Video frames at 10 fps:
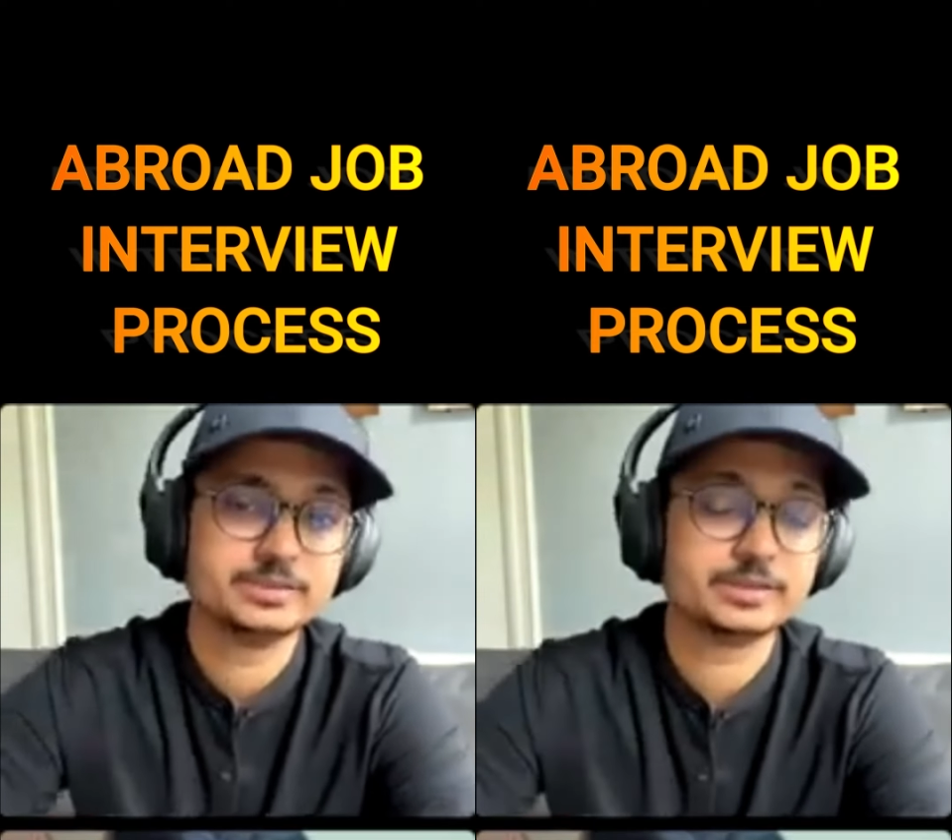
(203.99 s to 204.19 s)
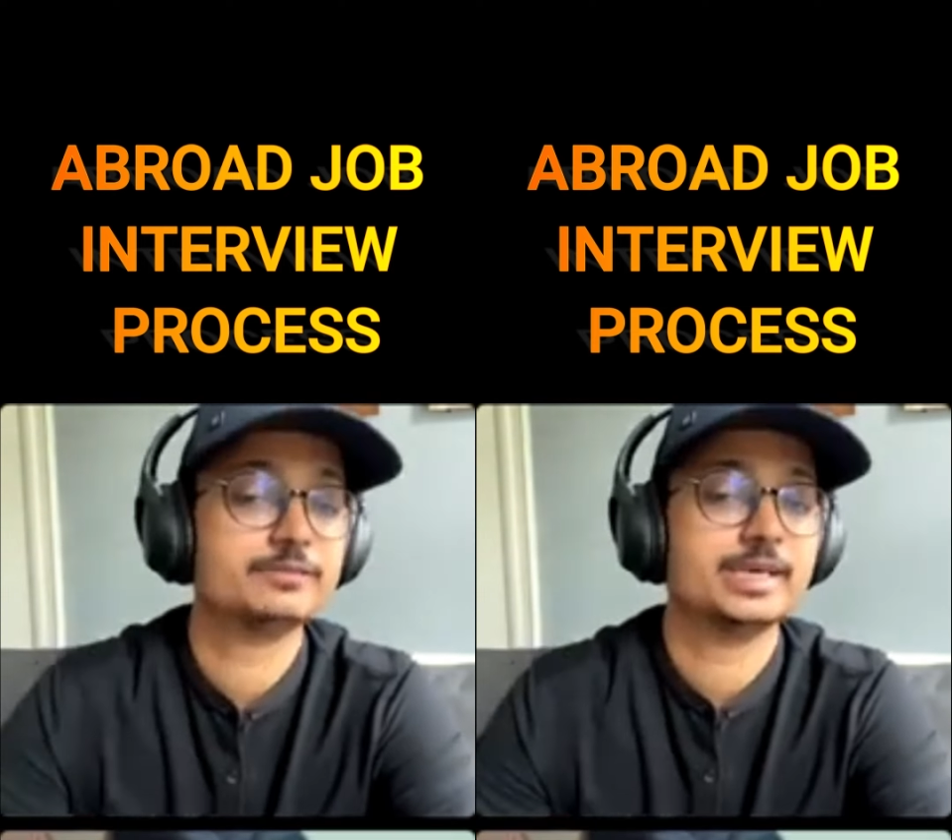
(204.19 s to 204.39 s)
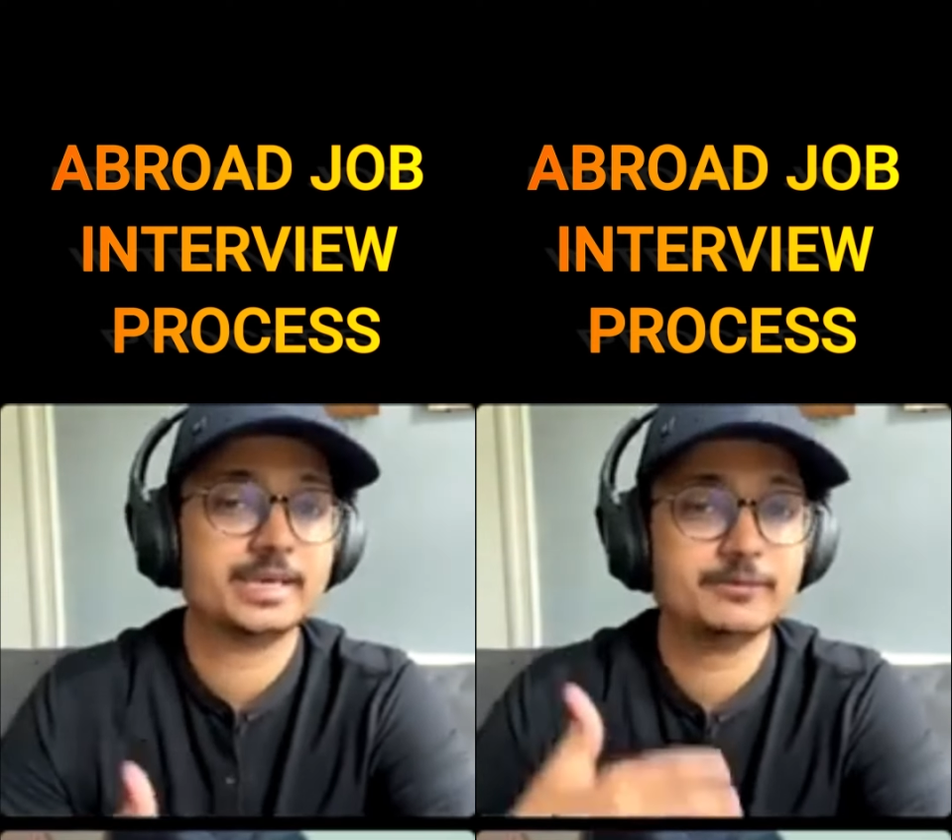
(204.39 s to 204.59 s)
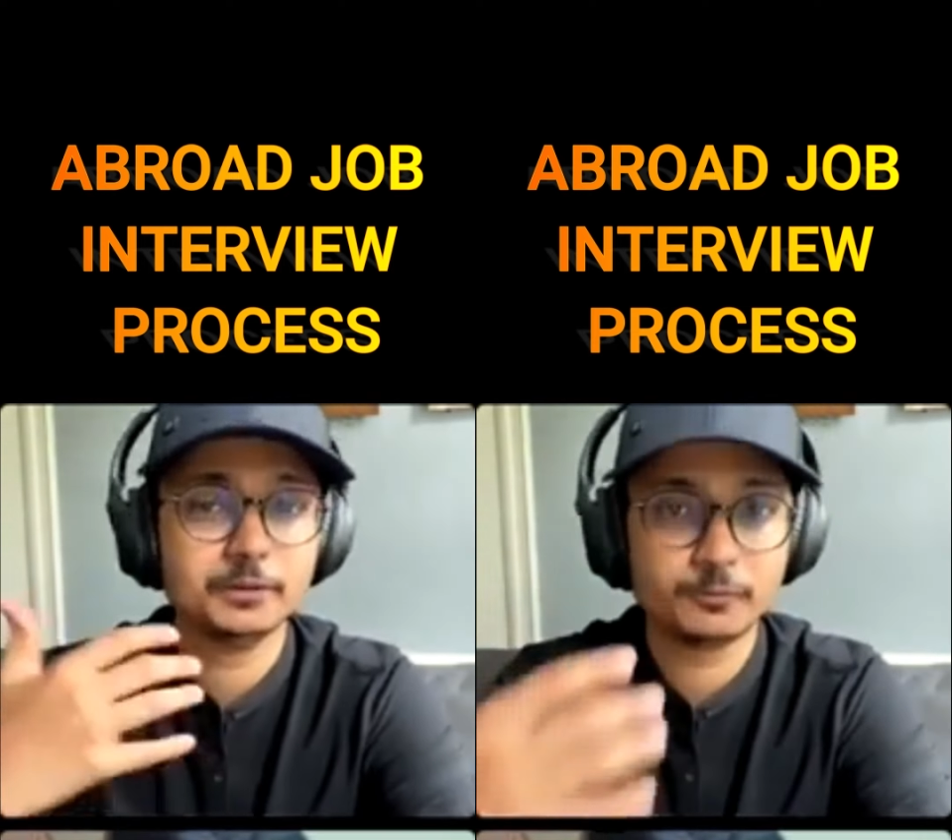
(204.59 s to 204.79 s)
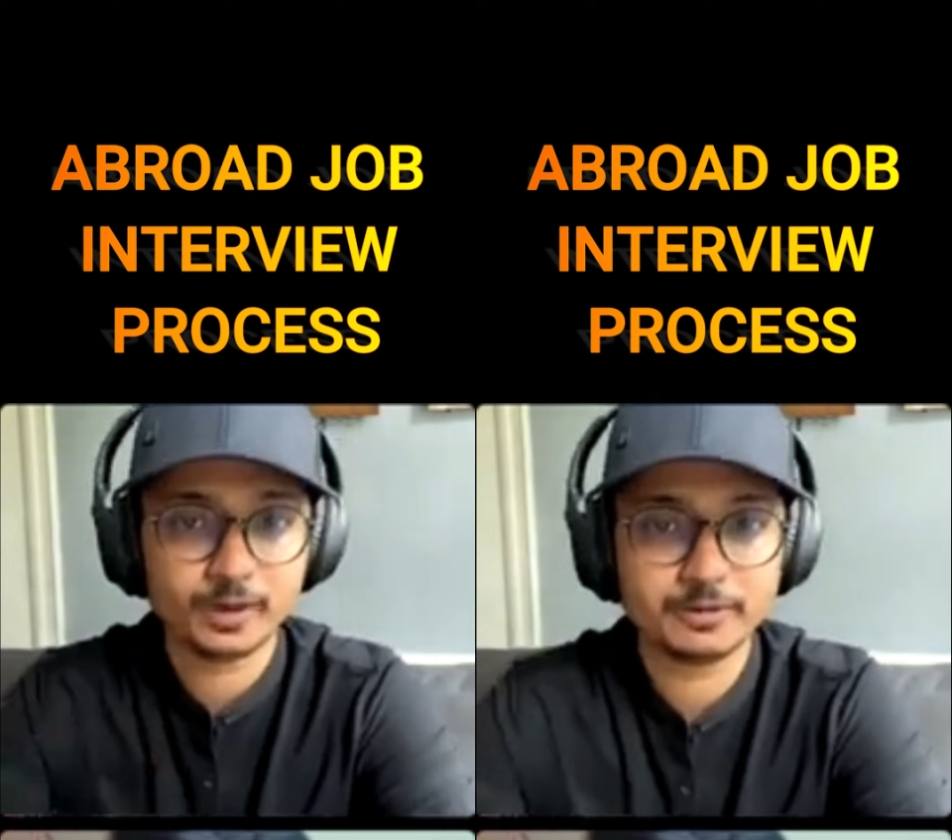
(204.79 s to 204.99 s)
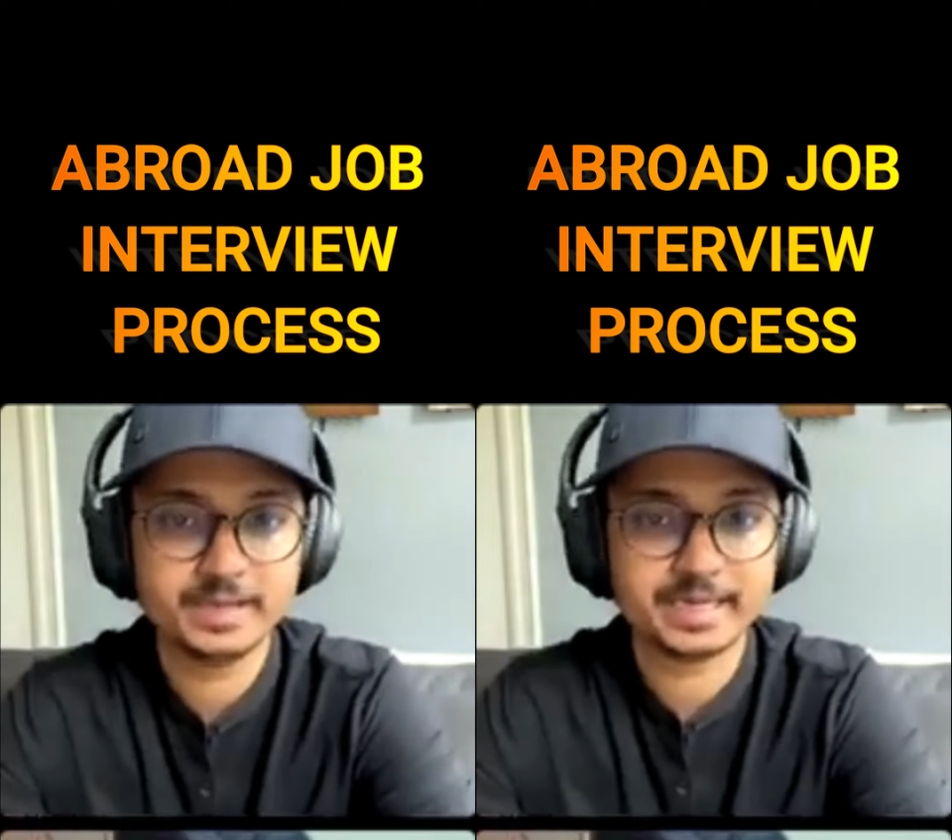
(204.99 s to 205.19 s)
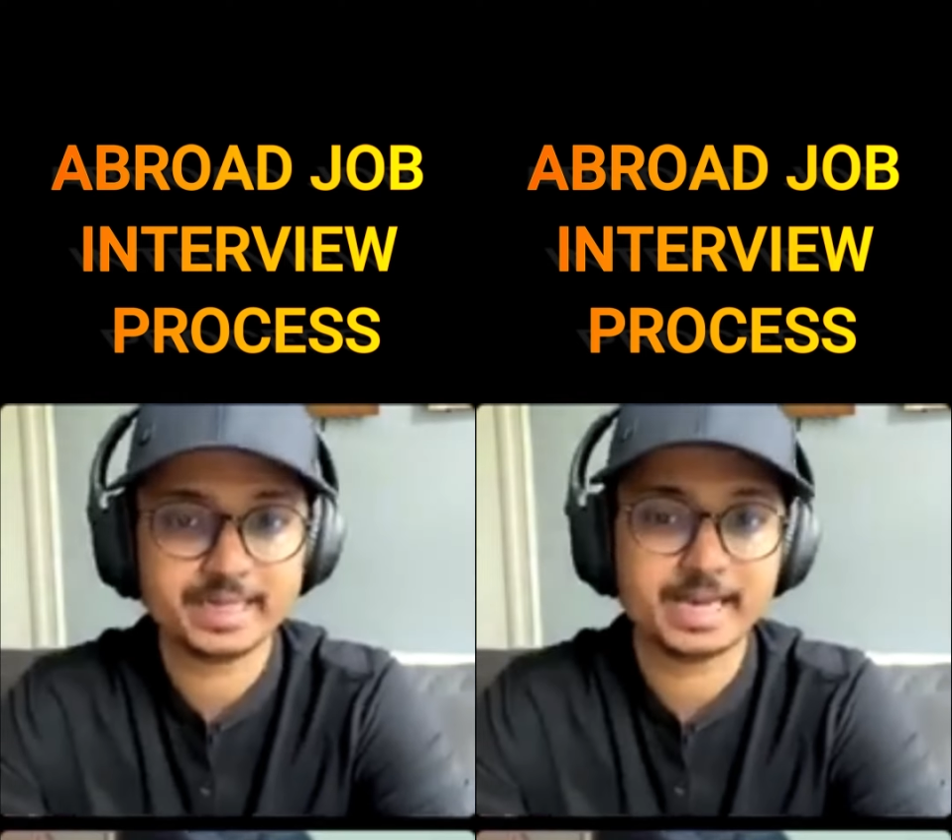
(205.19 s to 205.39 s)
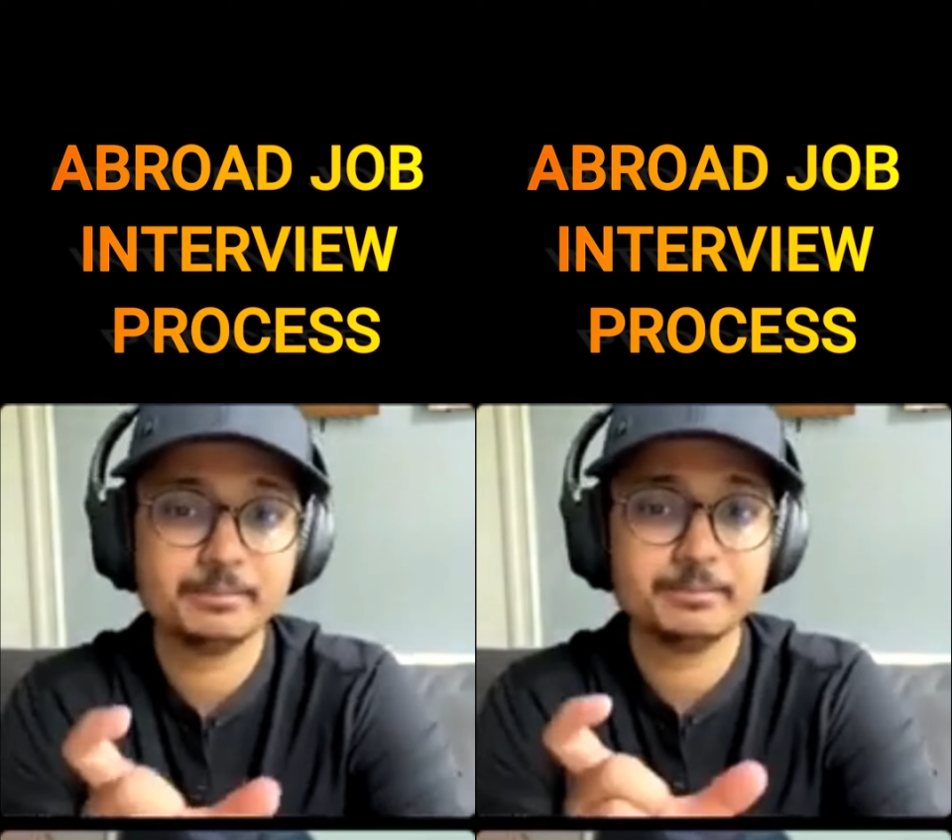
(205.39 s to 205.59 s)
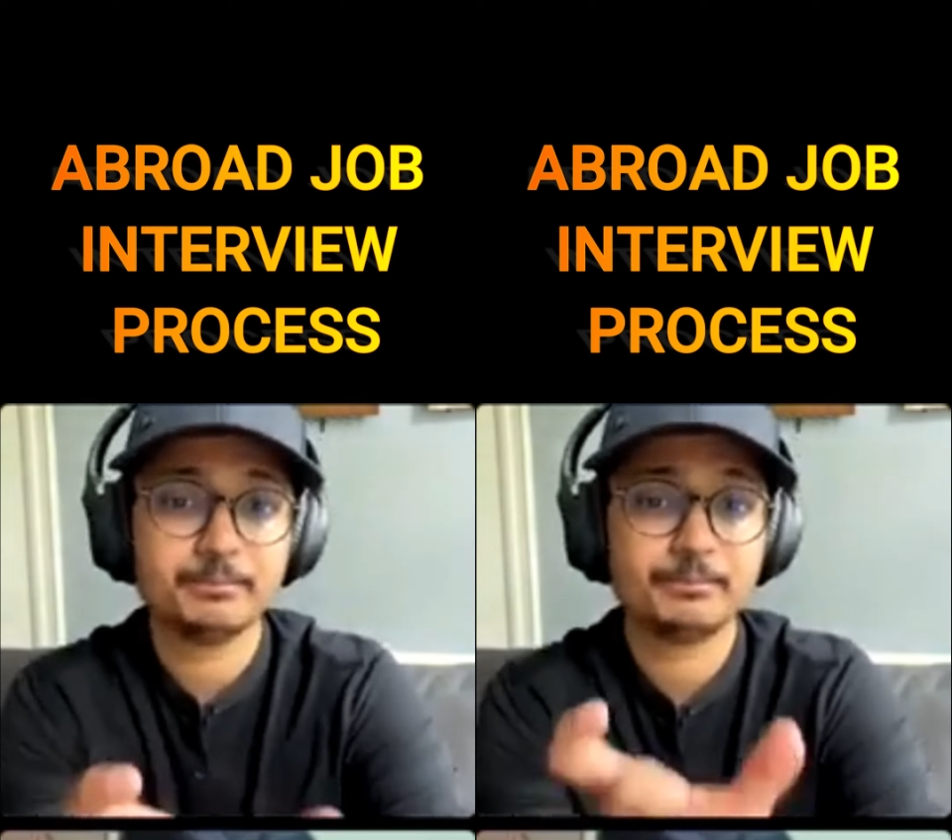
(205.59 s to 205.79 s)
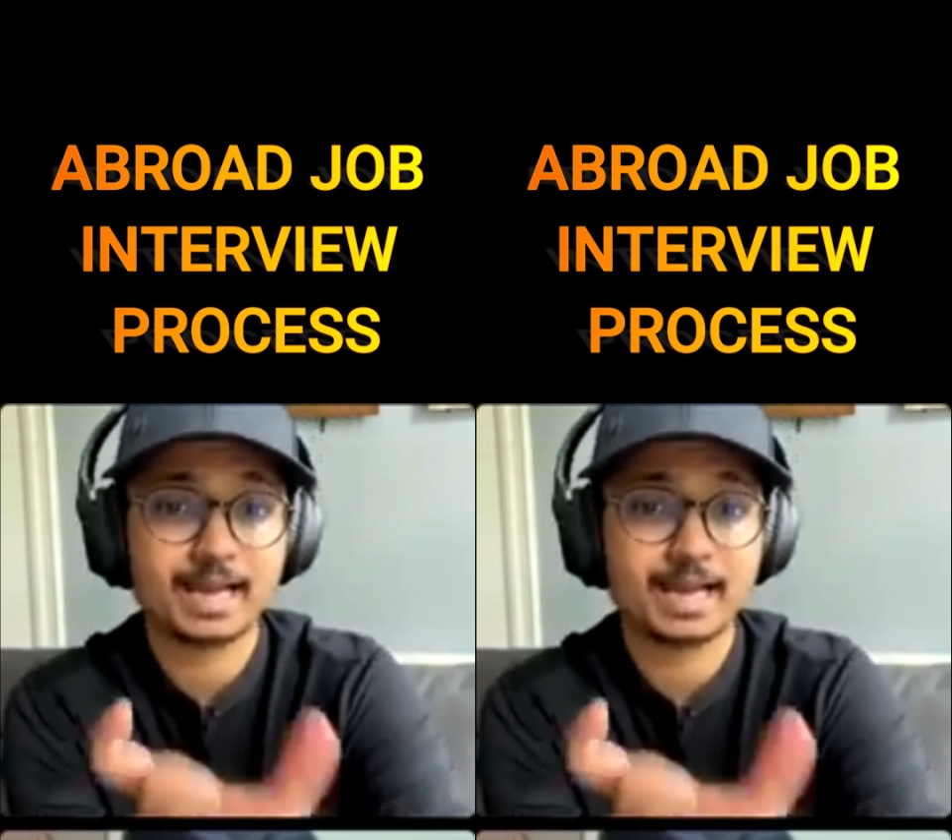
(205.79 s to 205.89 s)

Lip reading: So if they give you 1 week time,